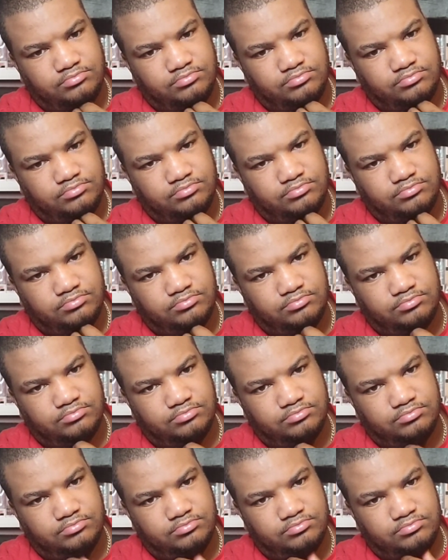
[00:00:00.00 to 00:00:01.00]
For the
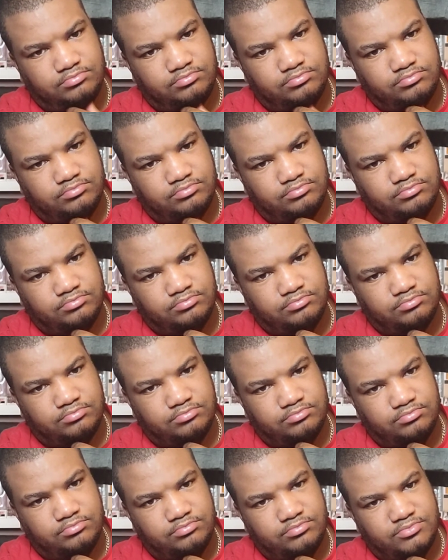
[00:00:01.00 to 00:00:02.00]
right price.
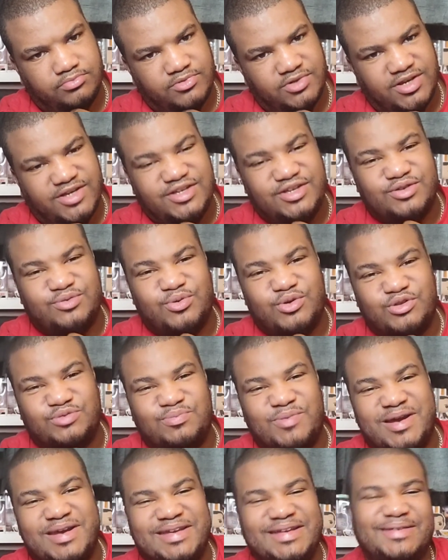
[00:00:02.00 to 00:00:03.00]
He just wants
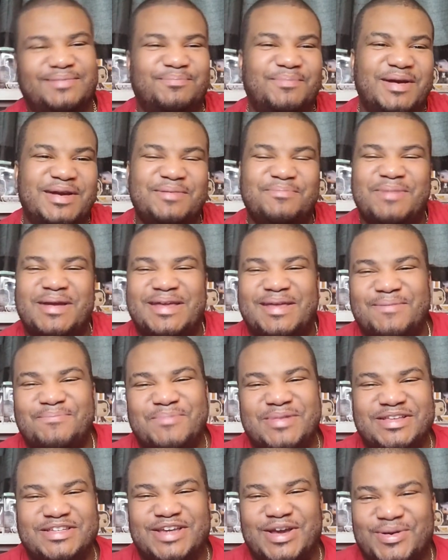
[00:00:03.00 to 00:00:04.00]
money. Money making
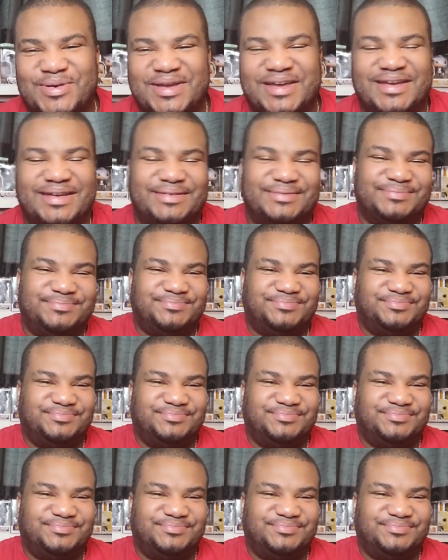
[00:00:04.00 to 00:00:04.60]
Mitch out here.